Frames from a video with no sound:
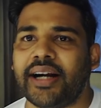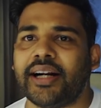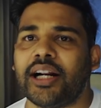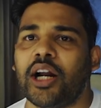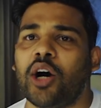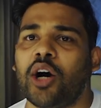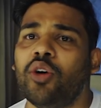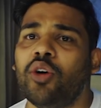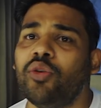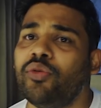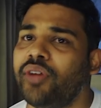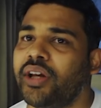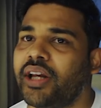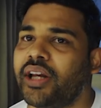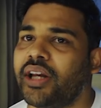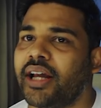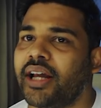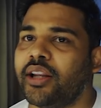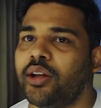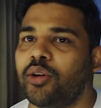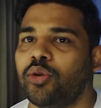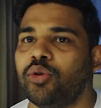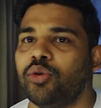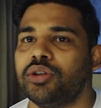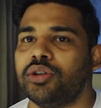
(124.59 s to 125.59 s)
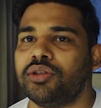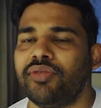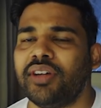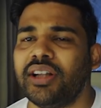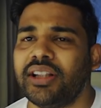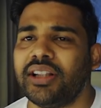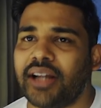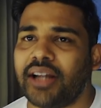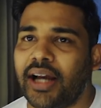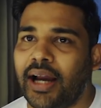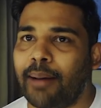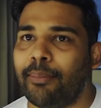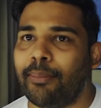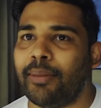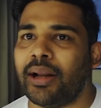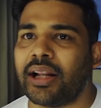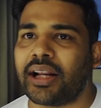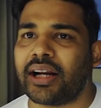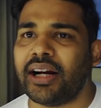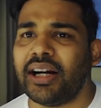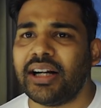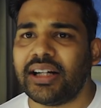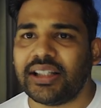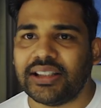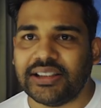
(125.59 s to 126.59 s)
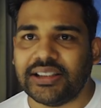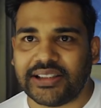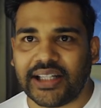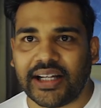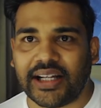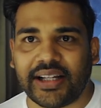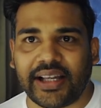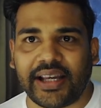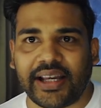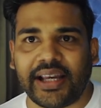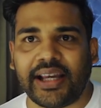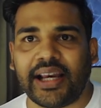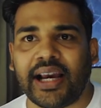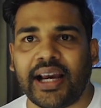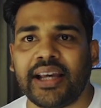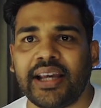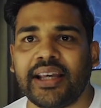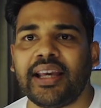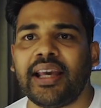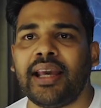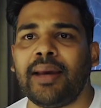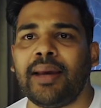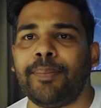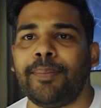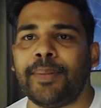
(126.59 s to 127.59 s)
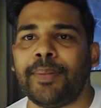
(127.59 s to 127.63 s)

now we can use with M L Kit Gen A I A P